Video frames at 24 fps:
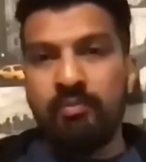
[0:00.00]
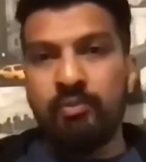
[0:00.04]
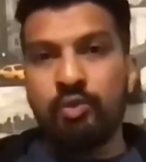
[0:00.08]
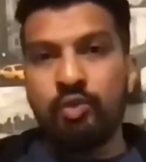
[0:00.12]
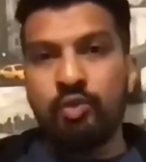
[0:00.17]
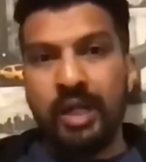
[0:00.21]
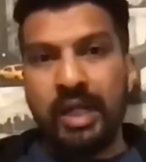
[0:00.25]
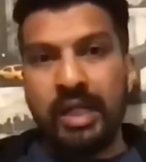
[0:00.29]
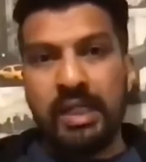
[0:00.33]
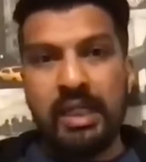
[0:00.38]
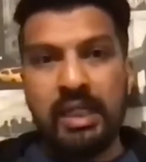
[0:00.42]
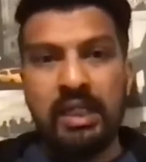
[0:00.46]

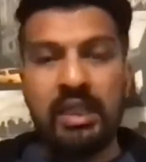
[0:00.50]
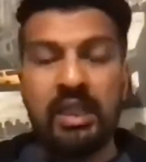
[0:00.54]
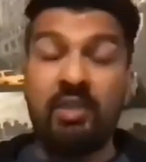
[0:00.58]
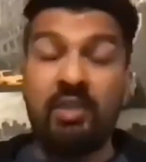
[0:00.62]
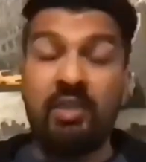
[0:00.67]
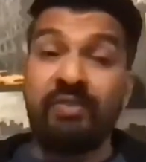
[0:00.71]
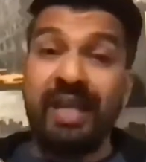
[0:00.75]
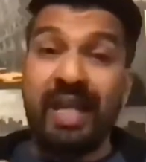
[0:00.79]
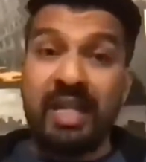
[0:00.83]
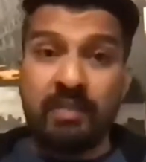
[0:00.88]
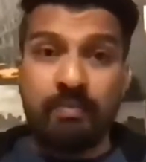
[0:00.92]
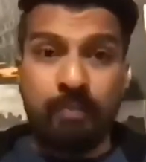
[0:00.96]
training
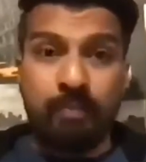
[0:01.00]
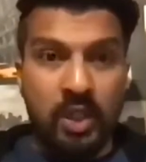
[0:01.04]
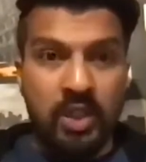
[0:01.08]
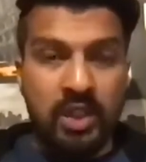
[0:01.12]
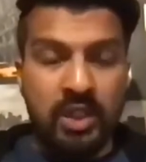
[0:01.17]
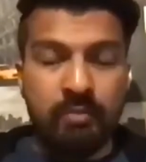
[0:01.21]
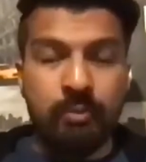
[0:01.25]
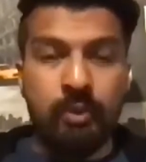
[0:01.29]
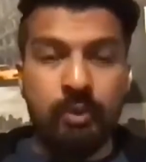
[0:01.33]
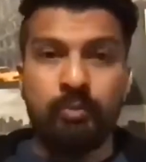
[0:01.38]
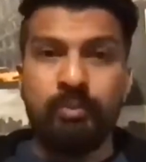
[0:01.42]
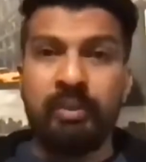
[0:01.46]
if that's
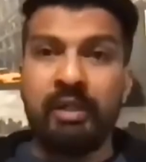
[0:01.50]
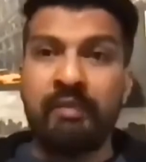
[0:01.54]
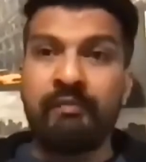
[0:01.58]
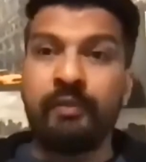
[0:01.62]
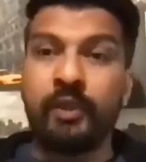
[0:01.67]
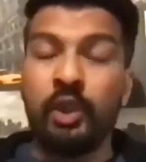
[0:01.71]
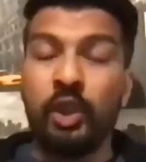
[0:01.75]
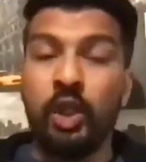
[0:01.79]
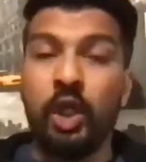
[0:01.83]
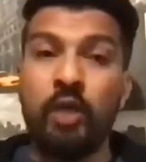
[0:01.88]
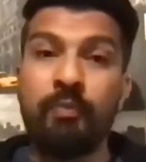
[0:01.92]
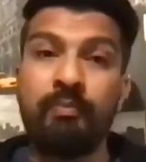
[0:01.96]
possible, but
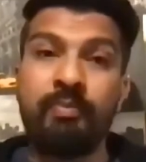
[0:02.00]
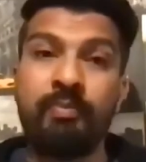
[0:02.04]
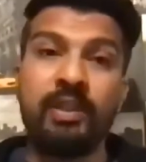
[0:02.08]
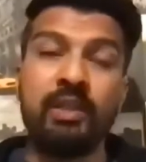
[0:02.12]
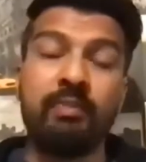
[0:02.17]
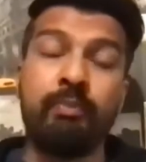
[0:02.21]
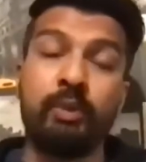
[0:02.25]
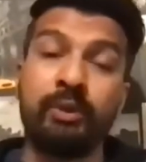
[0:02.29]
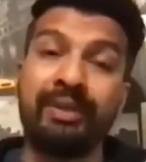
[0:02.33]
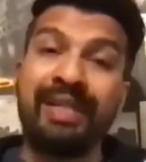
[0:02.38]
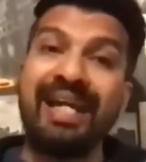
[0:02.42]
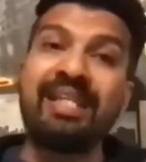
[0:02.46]
for a lot of
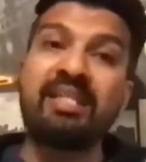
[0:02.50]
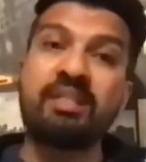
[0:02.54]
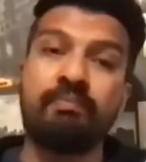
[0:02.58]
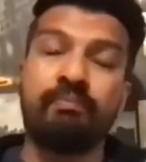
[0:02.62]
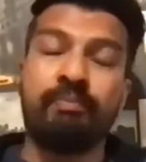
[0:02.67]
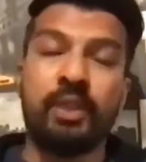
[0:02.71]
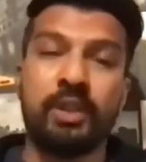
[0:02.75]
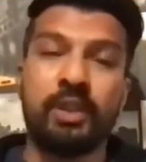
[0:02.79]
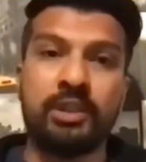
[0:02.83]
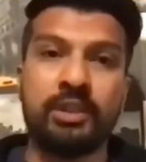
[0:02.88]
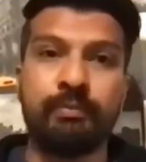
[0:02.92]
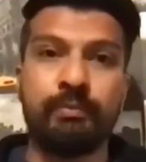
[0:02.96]
people that
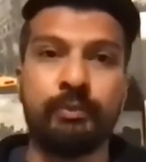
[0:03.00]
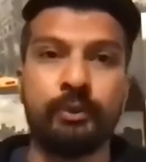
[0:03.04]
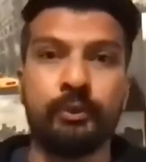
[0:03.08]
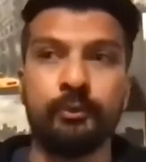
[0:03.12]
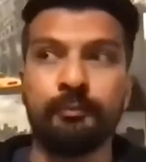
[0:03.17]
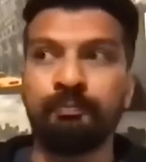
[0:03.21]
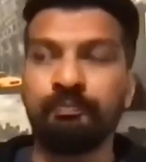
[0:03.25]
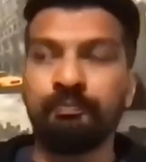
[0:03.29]
isn't possible.